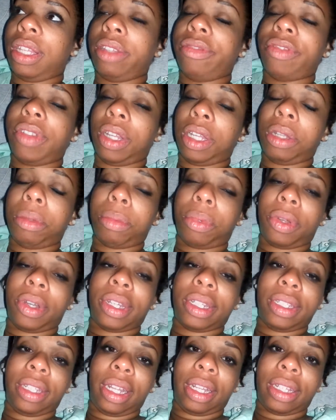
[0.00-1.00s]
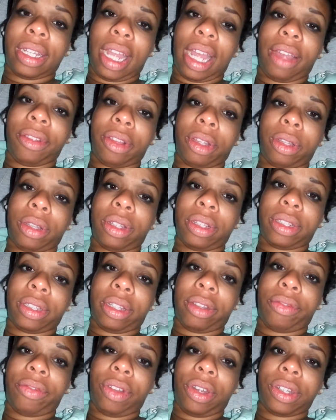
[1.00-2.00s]
very important. That to have
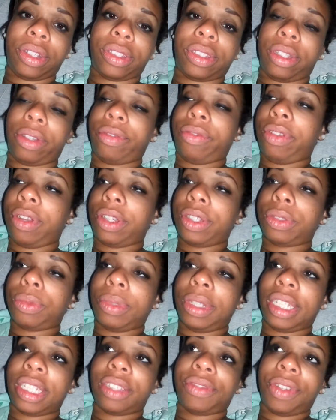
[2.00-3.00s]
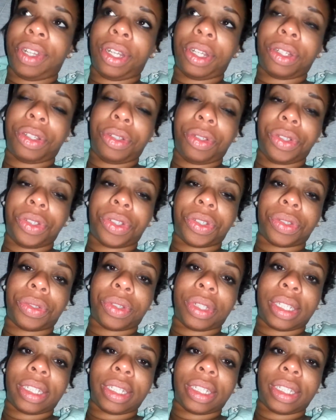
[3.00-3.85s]
the first week is very crucial.